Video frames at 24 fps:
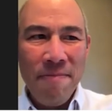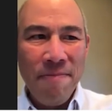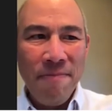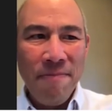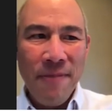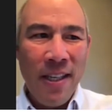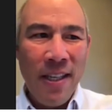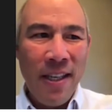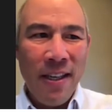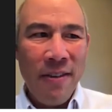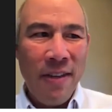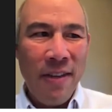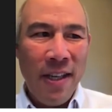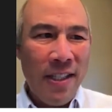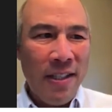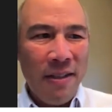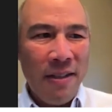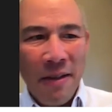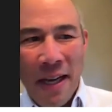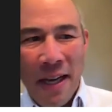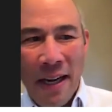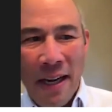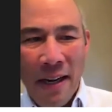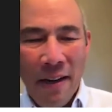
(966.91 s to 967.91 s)
you know, as,
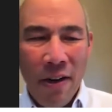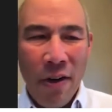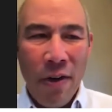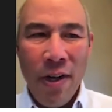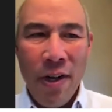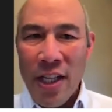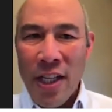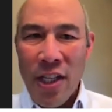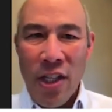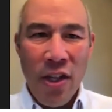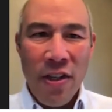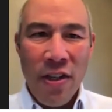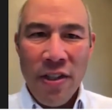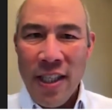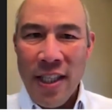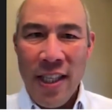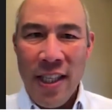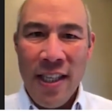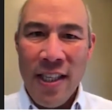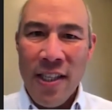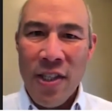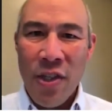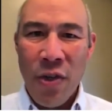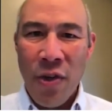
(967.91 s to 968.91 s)
I don't know, a
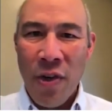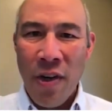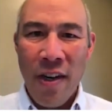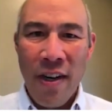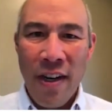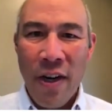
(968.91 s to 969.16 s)
consultant, or,